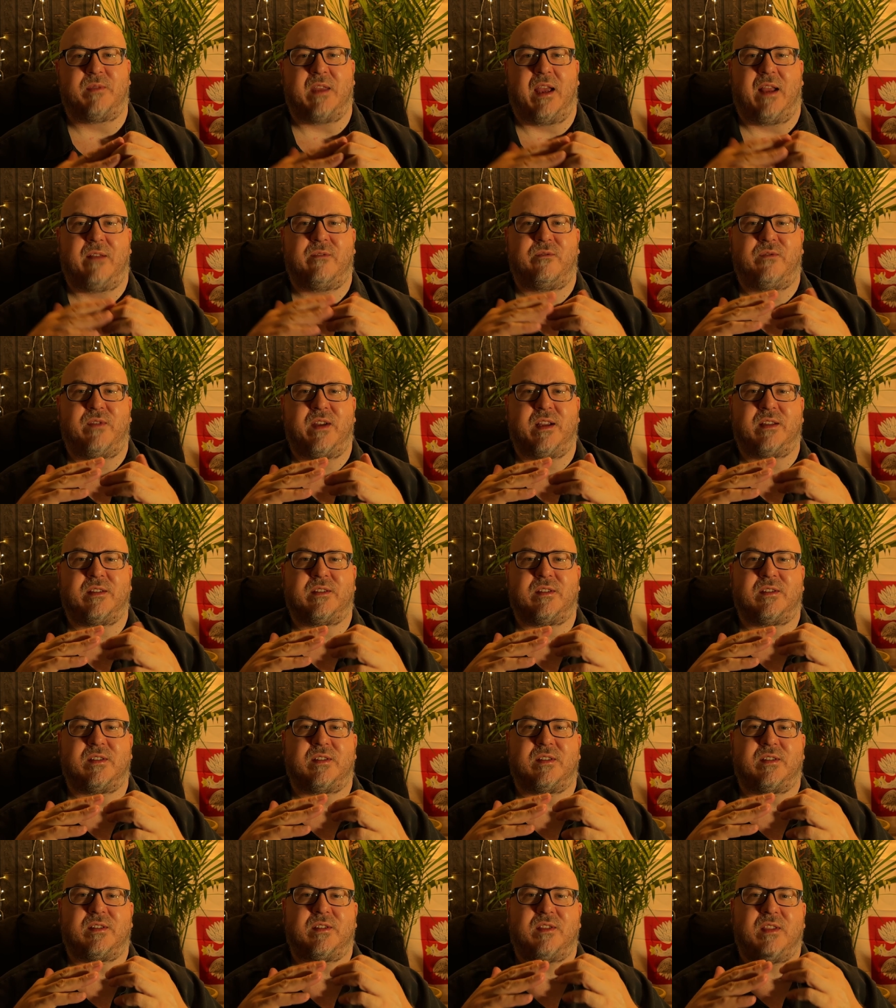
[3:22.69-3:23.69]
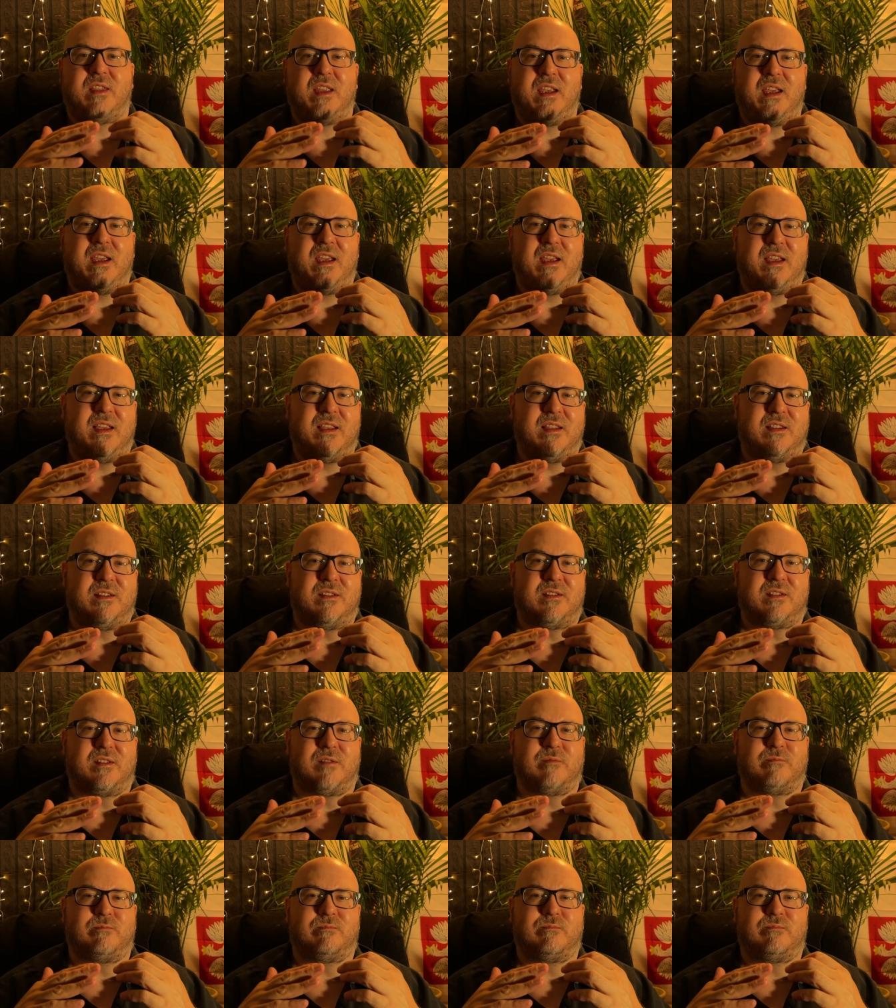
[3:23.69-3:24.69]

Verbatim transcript: that fits these,